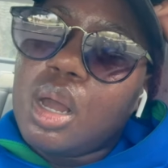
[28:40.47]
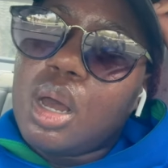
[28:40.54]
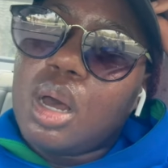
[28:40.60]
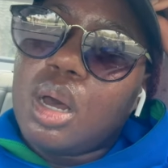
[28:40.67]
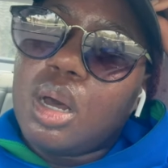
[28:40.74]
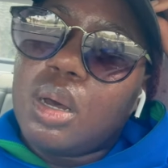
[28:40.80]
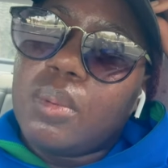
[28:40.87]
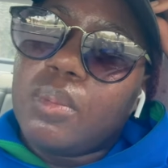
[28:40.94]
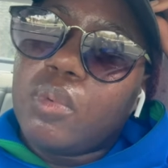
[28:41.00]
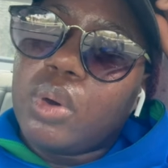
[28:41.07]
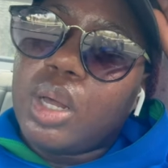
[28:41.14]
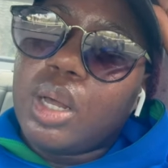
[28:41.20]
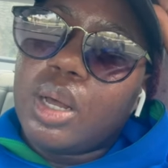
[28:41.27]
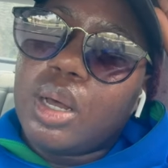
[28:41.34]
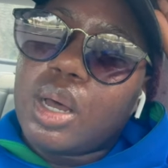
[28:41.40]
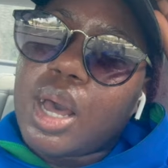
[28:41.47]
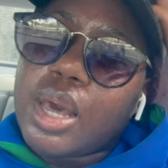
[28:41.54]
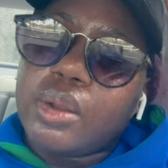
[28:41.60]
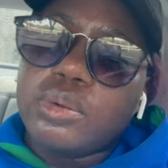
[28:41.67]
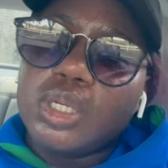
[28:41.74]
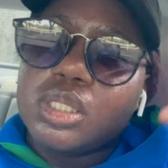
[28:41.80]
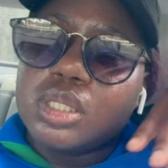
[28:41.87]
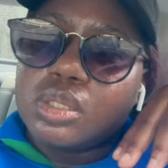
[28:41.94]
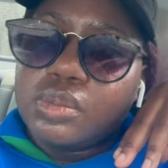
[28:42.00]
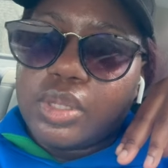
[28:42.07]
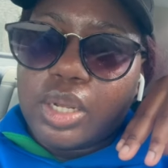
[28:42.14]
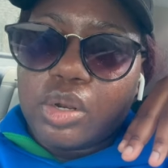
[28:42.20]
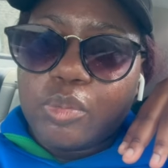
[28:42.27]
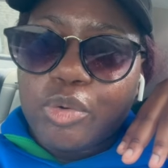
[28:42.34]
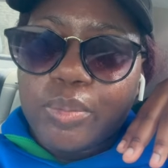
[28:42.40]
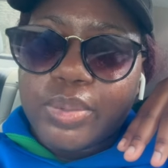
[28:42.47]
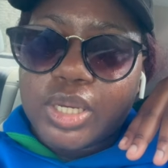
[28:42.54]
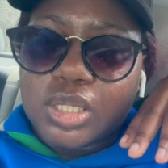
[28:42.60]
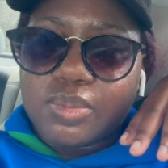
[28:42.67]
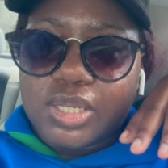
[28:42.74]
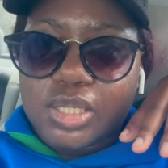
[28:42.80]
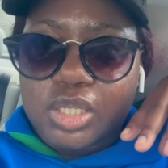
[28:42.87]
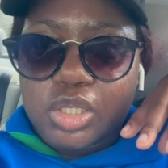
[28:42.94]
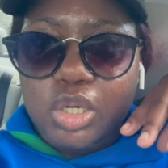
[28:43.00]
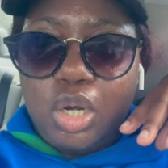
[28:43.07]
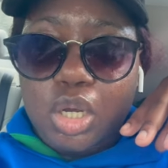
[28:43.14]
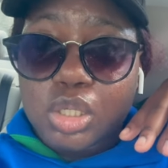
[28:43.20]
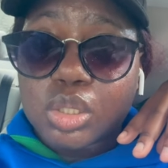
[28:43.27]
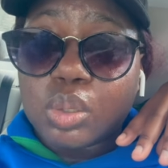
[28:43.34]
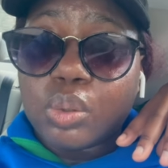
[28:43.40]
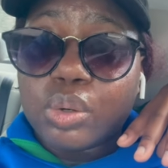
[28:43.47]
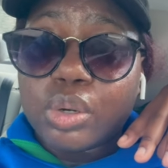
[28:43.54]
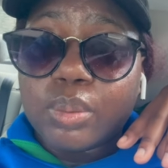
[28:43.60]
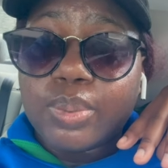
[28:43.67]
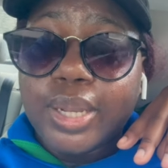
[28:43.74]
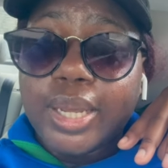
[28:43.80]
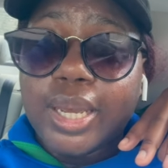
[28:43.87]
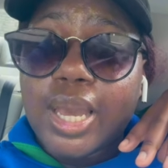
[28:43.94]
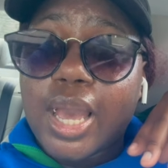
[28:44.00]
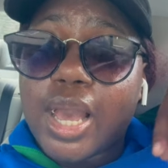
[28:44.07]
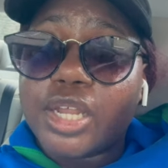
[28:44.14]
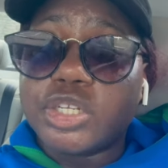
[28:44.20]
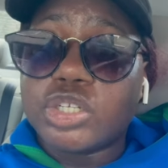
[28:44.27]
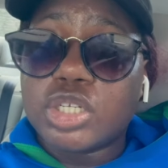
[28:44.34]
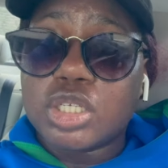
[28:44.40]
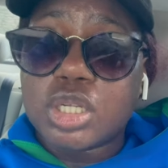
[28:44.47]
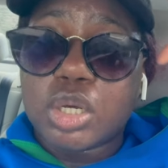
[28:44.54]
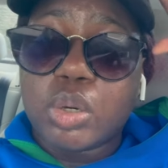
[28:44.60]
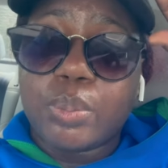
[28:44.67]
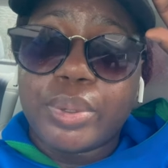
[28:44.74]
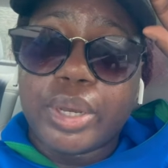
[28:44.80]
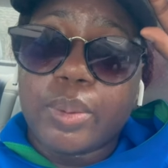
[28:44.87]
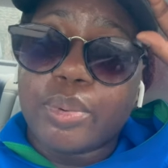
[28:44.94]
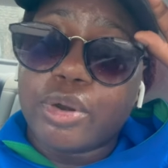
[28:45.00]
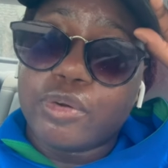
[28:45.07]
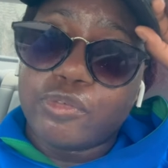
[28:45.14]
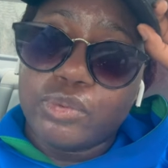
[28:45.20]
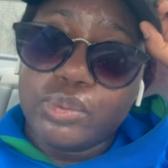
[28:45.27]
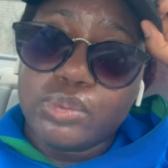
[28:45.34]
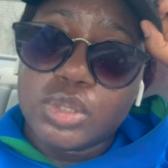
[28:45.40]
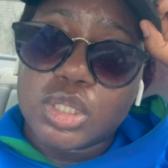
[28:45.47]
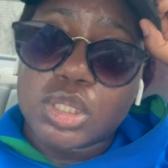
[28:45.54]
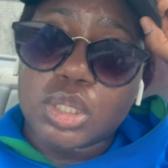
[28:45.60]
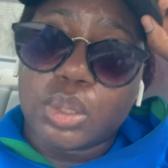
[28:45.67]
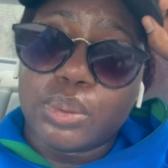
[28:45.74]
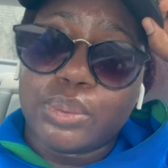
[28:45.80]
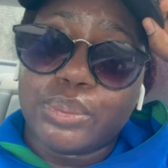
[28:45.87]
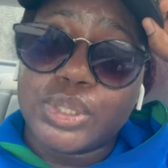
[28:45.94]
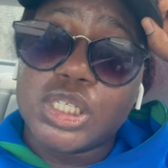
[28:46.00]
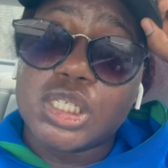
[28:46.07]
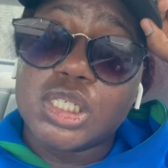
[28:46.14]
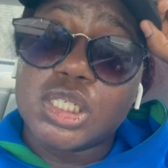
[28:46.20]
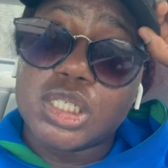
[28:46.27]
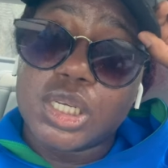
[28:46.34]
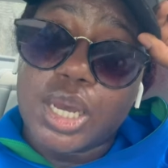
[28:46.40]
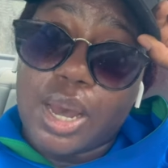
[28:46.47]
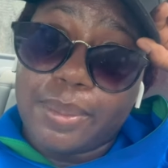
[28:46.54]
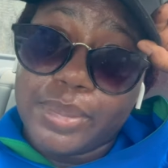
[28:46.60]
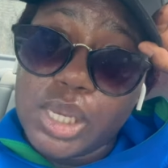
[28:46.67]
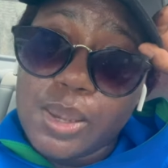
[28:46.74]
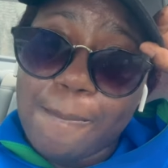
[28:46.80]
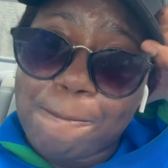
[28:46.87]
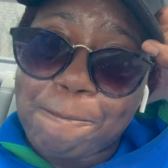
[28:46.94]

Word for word: Um, well, I don't need to do that no more because my sister also ordered a plate and she's gonna go pick up her food, so she got me